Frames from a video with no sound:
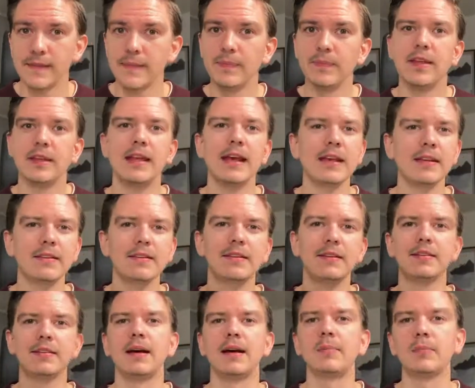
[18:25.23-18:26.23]
yes, then
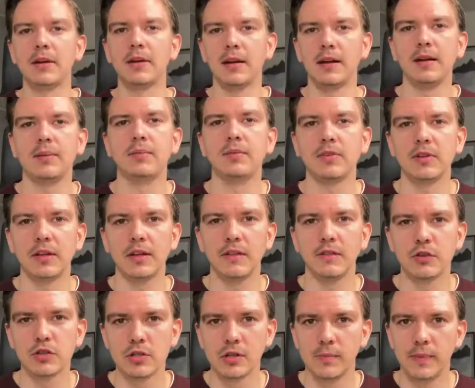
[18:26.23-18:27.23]
sometimes
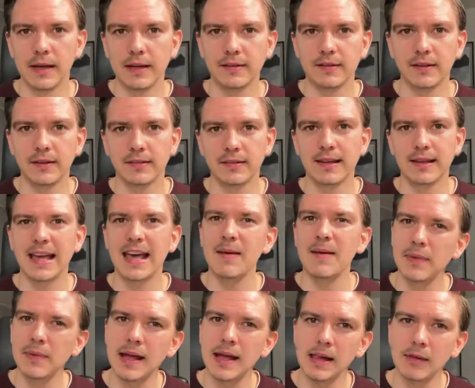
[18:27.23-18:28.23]
Visual Basics can
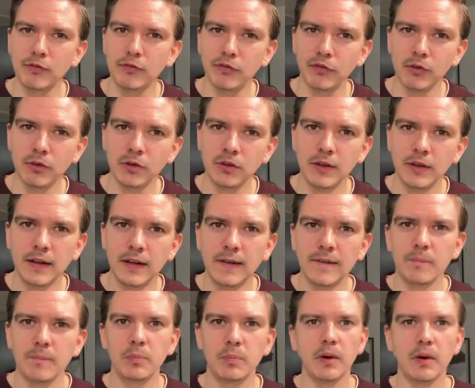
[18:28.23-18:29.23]
be helpful.
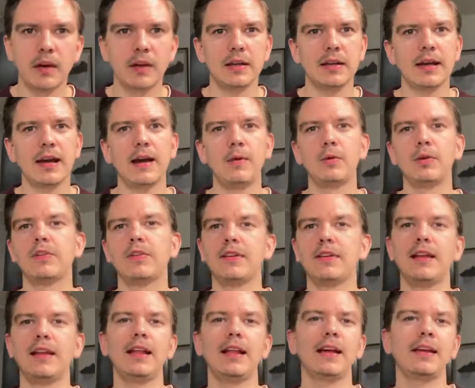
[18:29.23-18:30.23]
But I would
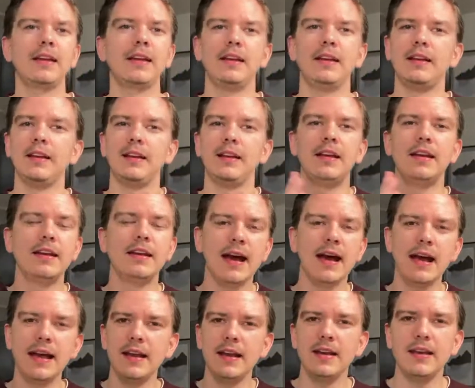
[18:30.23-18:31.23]
say like in
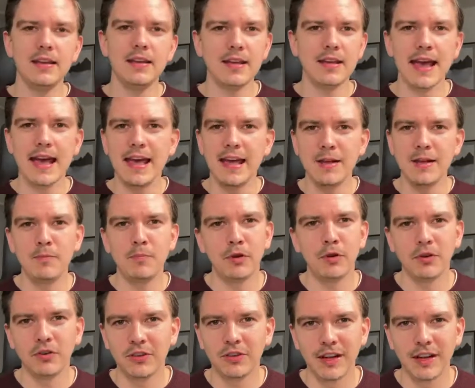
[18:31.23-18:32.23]

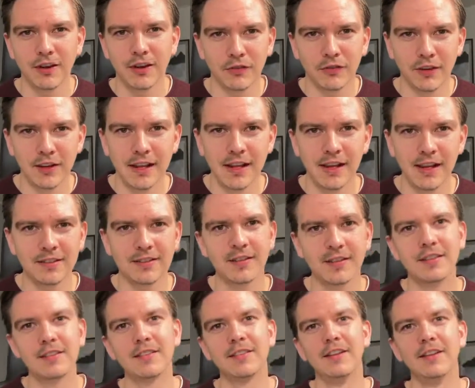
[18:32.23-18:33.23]
98% of the
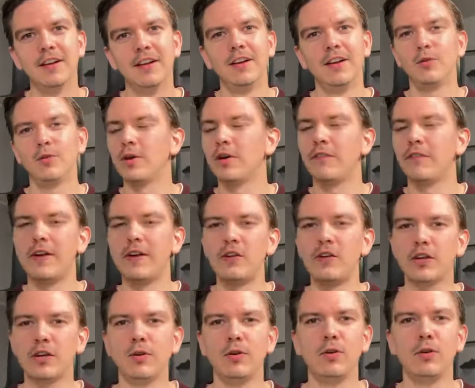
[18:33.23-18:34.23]
cases, you are very
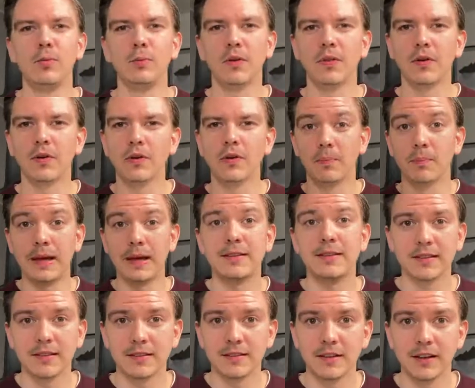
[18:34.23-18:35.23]
good with all the
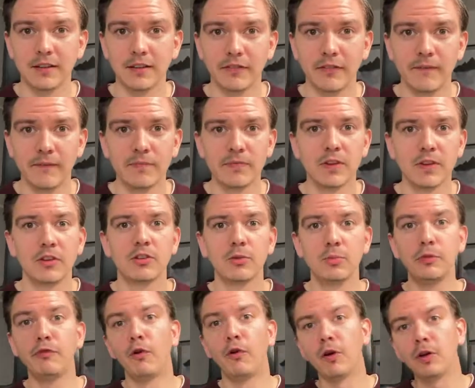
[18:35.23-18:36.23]
basic stuff. So
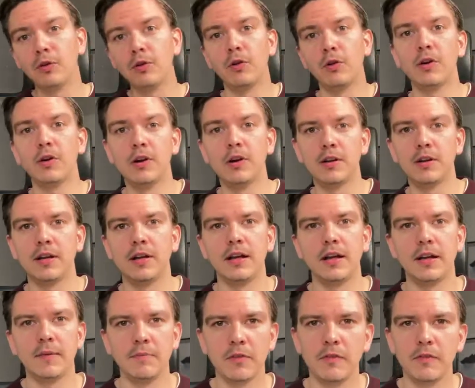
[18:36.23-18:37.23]
before you learn
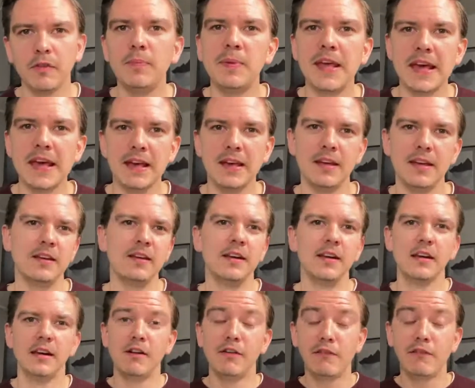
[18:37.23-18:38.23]
VBA,
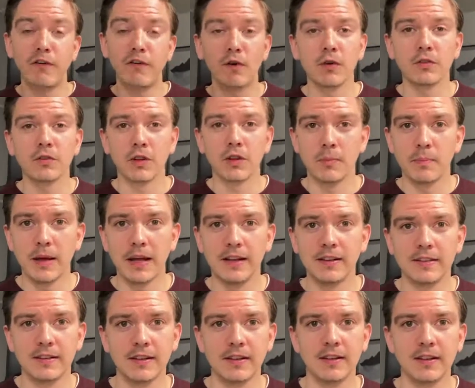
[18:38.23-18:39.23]
focus on the
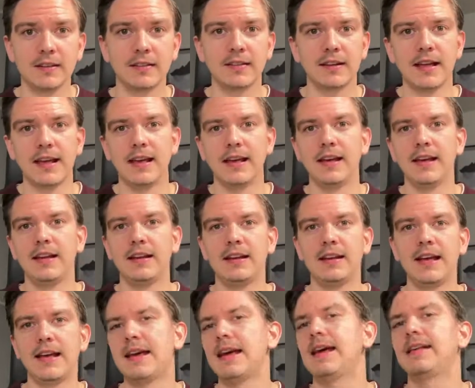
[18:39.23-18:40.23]
basics. And
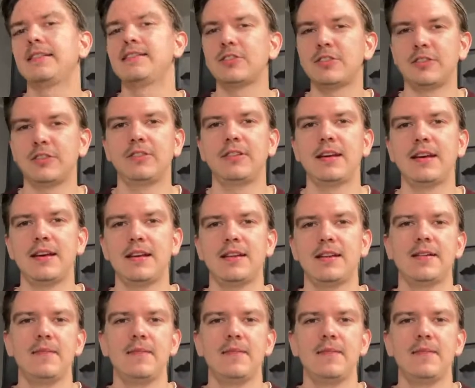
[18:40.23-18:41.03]
as I just said,